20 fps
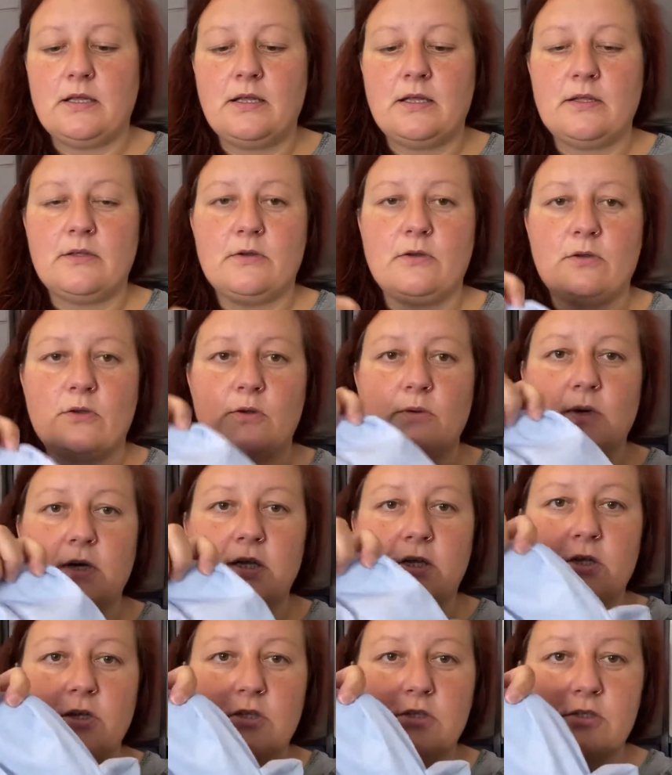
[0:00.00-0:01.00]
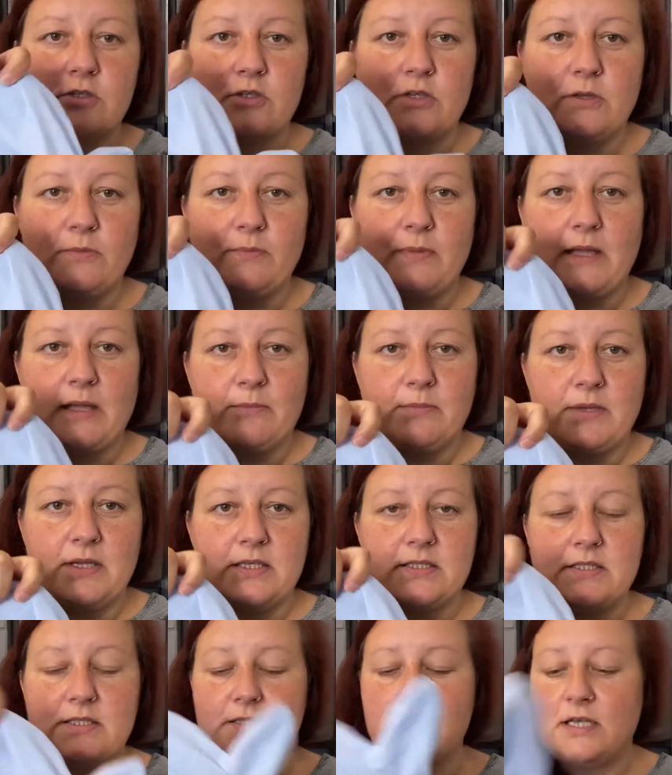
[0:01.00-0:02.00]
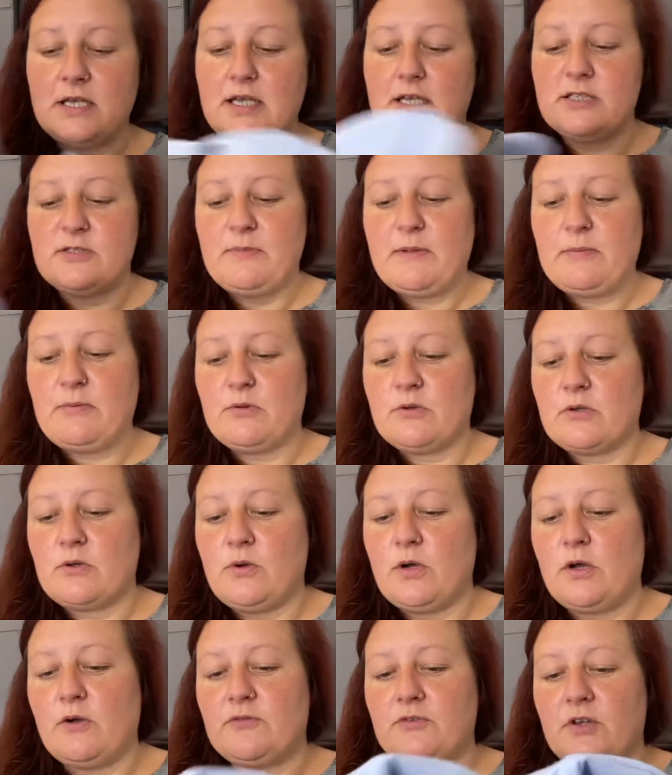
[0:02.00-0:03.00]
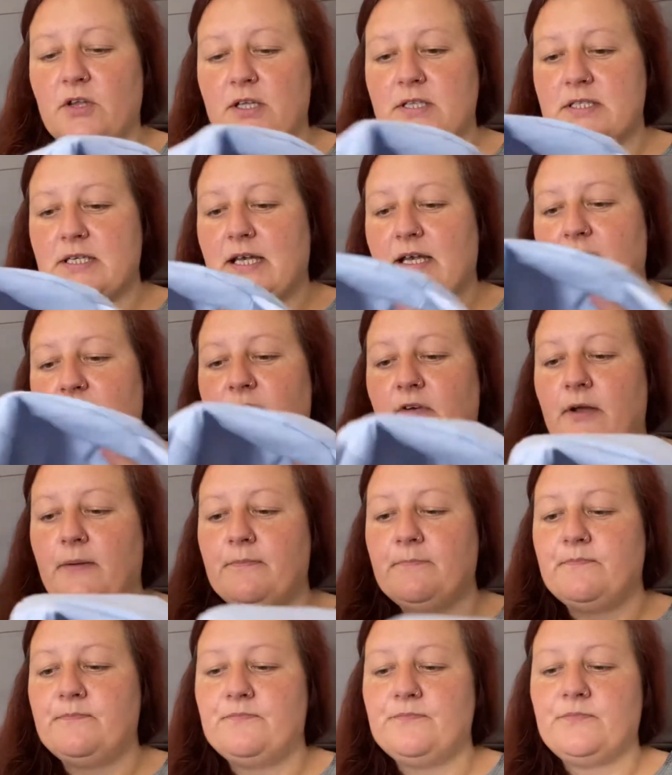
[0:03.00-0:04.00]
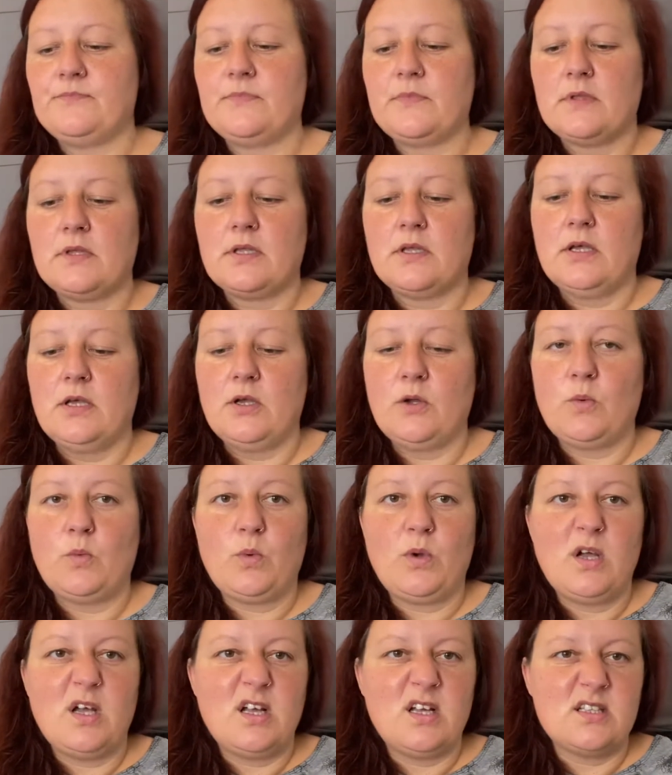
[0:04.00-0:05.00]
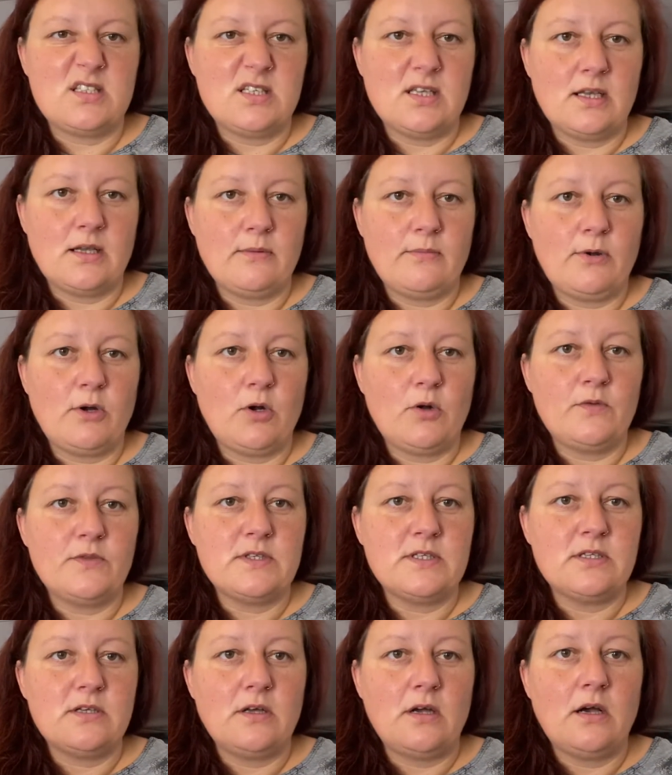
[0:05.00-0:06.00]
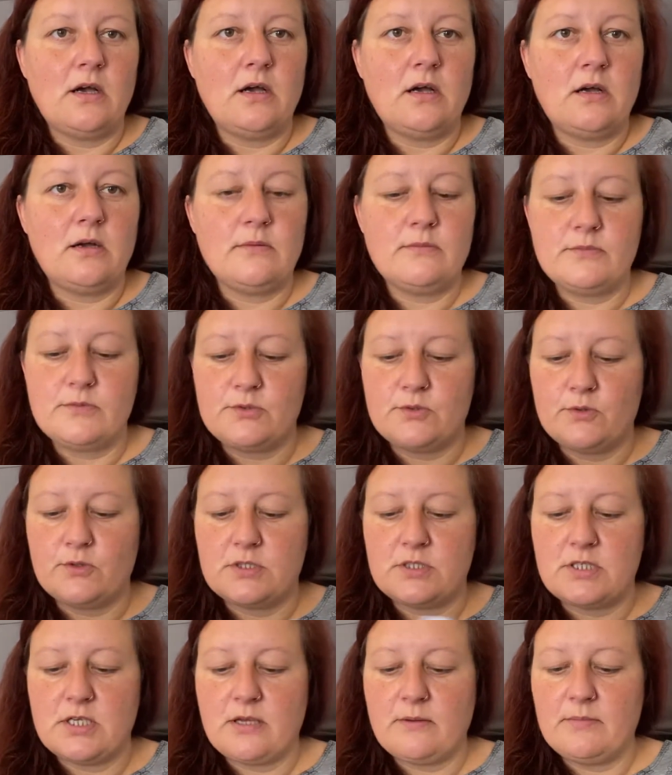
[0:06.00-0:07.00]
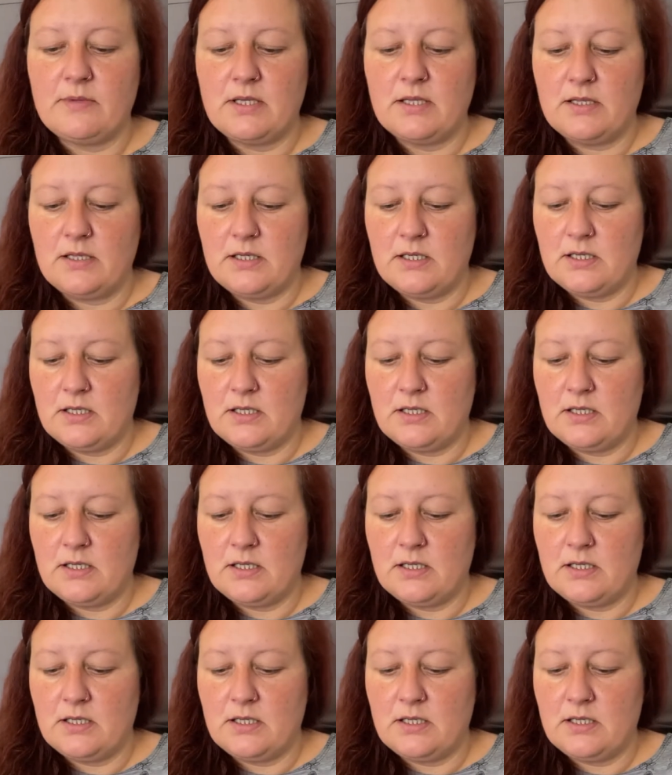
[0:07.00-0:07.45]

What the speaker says: Got quite good sort of back pieces. People quite often like to have wording put on the arms or the tummy.